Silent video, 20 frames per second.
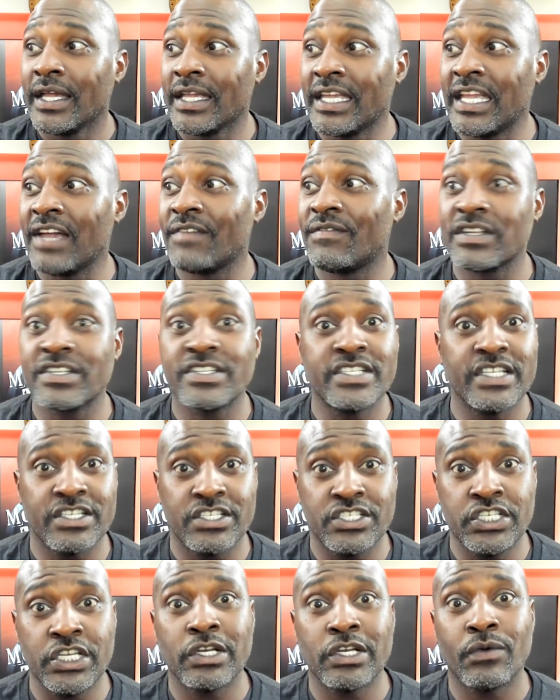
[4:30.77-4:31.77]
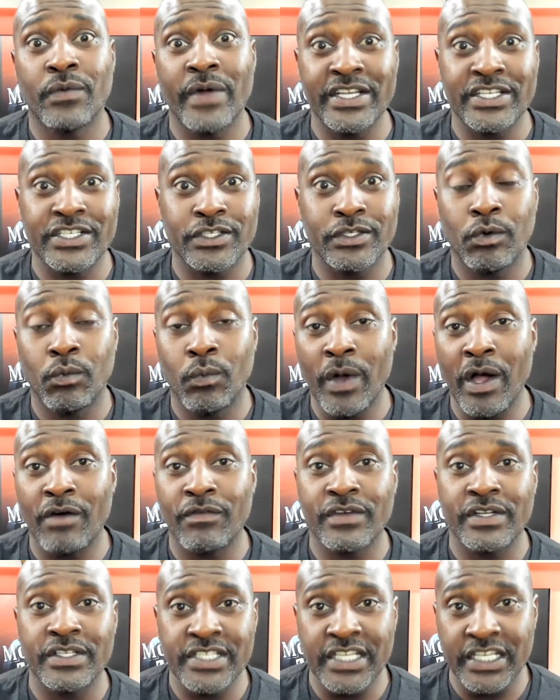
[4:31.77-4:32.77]
give us this generational
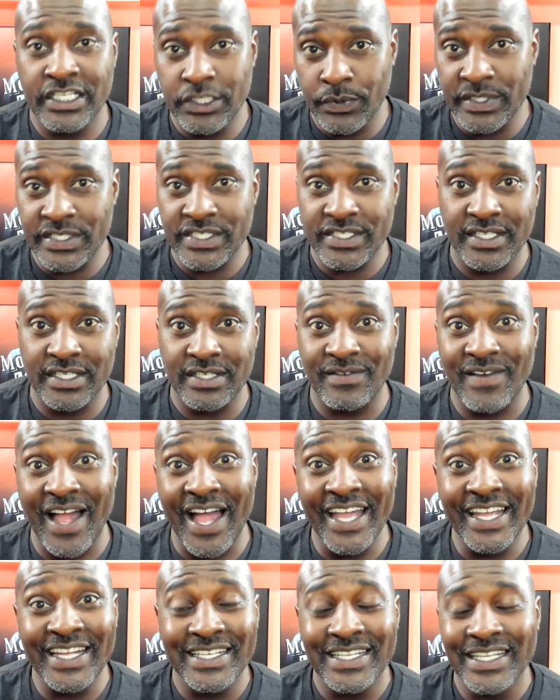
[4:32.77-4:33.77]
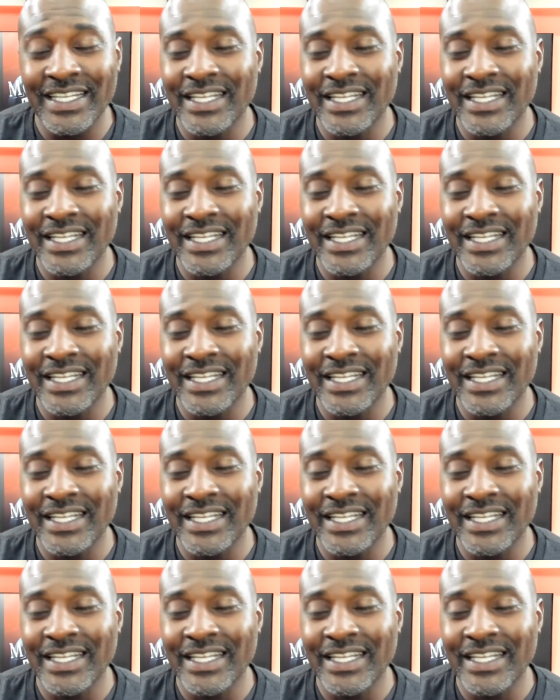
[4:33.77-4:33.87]
wealth continuously, right?